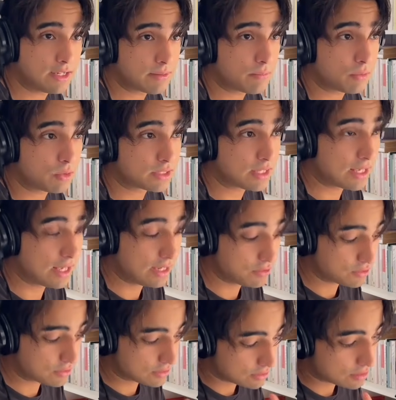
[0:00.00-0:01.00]
a
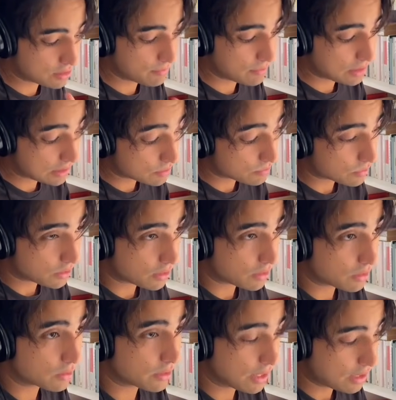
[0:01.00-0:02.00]
multi-agent system in this
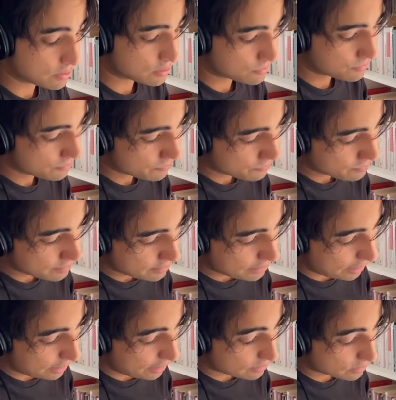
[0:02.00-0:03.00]
particular case?
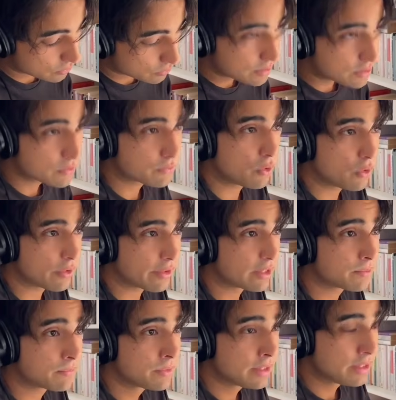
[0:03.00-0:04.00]
And the reason for that
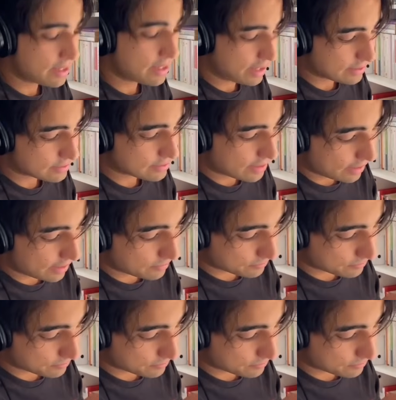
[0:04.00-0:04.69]
is that